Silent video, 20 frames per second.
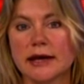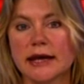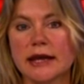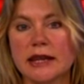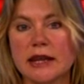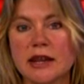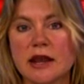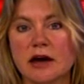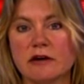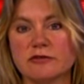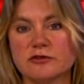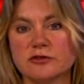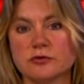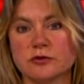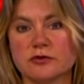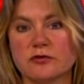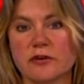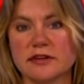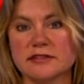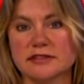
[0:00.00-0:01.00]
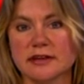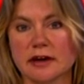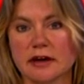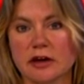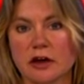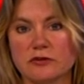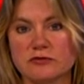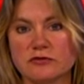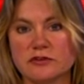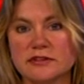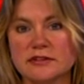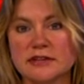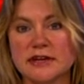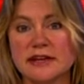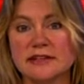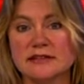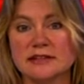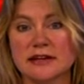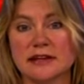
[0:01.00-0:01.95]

enough to address our country's needs,